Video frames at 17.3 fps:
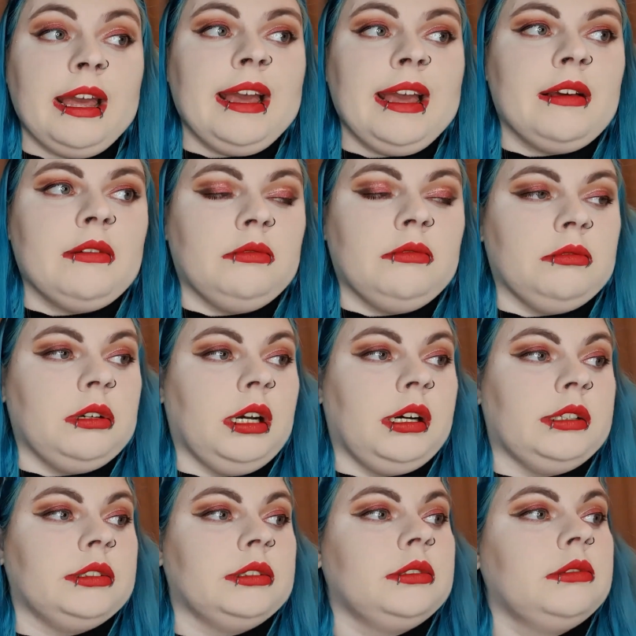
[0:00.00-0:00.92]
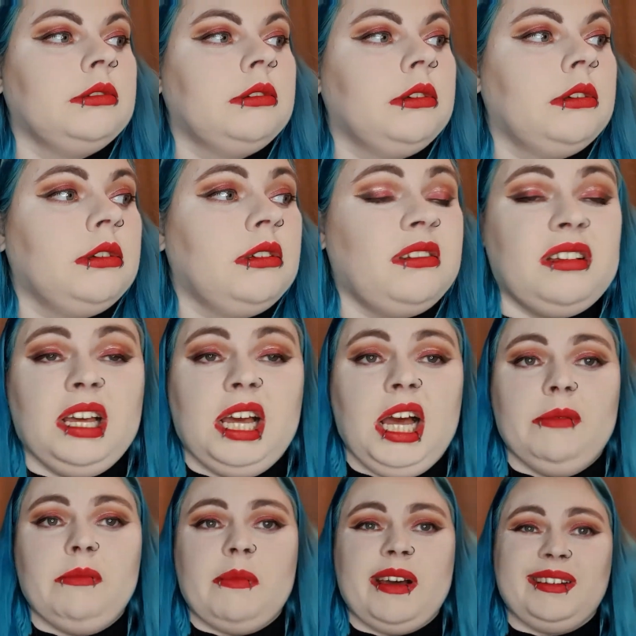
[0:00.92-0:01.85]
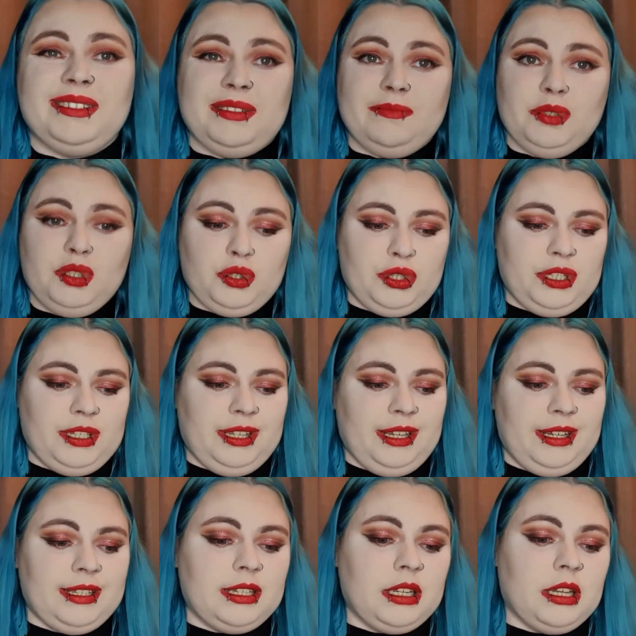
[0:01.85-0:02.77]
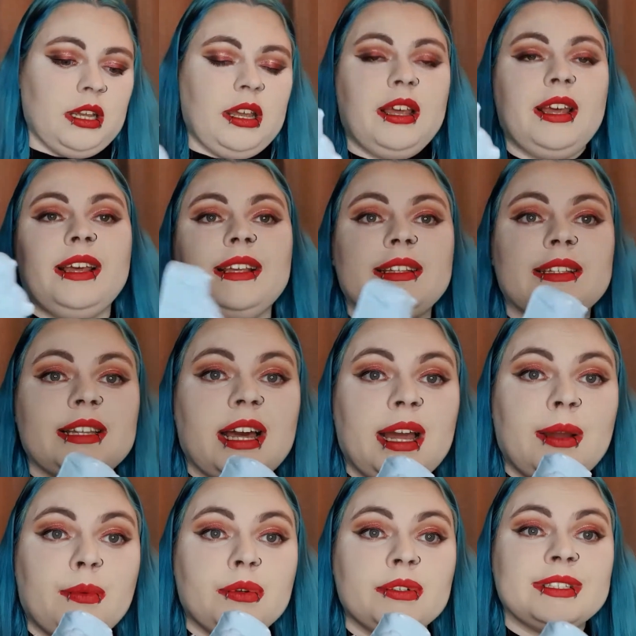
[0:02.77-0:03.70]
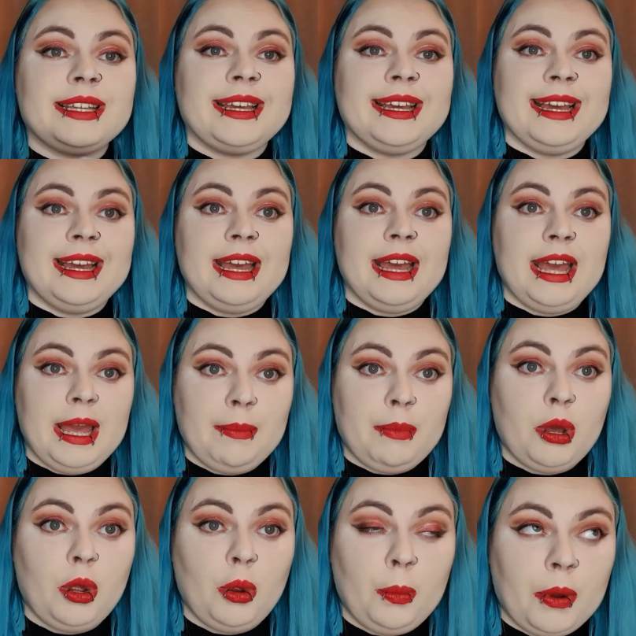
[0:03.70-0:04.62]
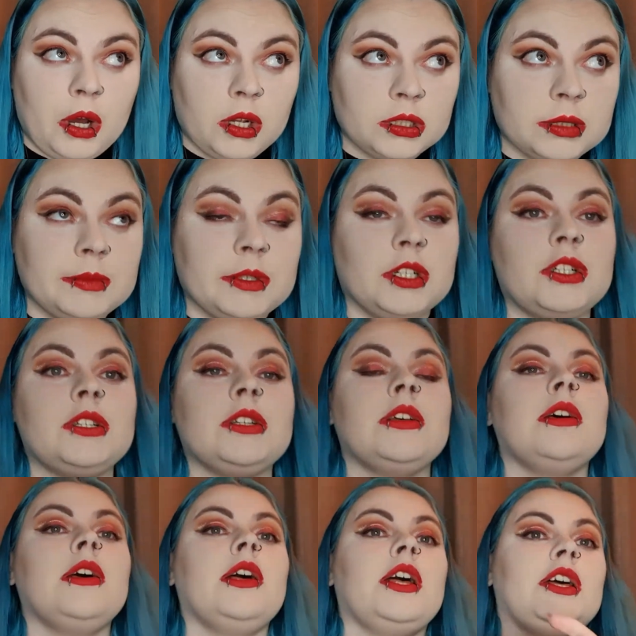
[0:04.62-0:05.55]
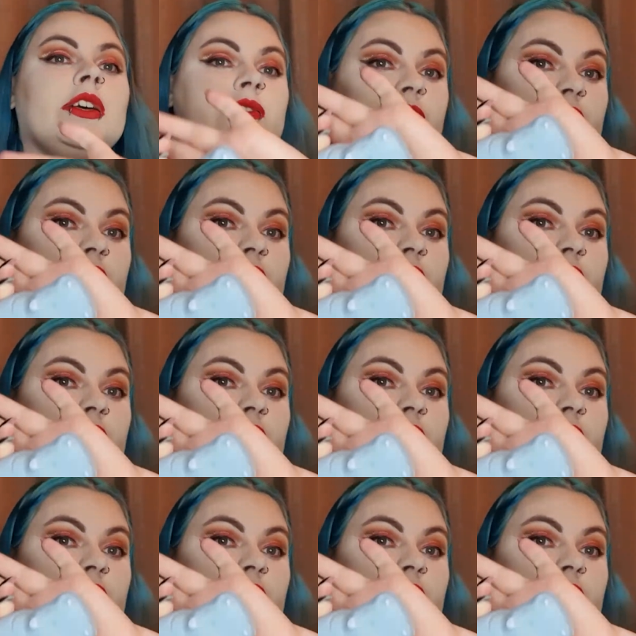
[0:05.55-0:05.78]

oh god, I'm about to butcher this. I Want to Hit Hippopotamus for